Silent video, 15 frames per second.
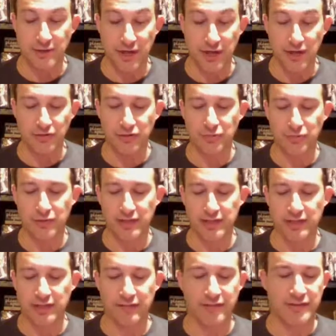But I also really
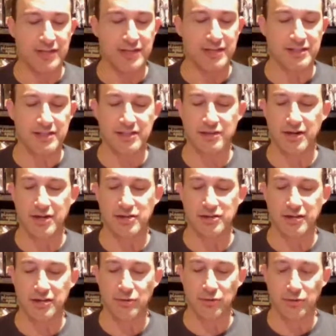love these. These are
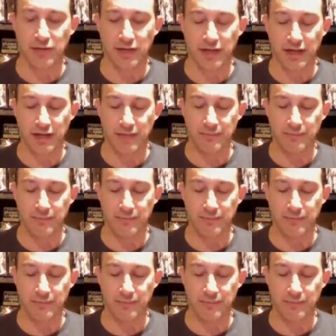actually cool.